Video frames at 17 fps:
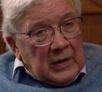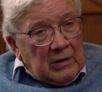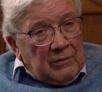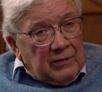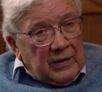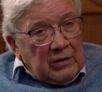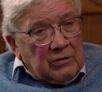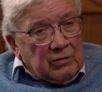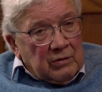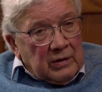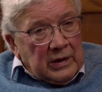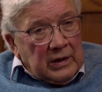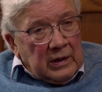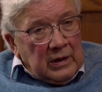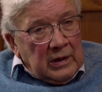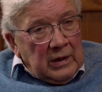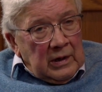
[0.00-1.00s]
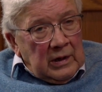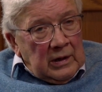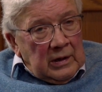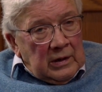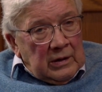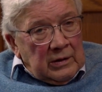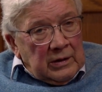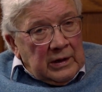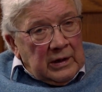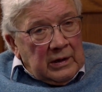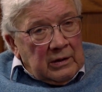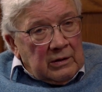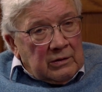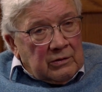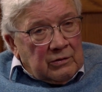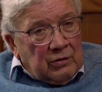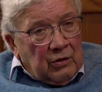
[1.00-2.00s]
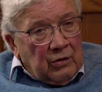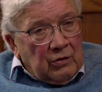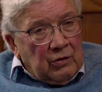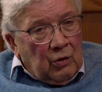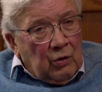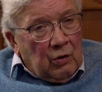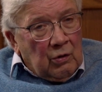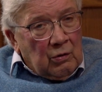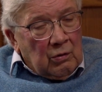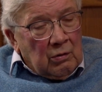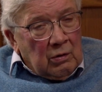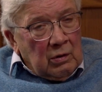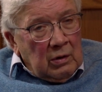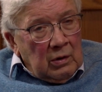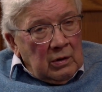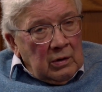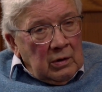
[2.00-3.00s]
Eventually, the town hall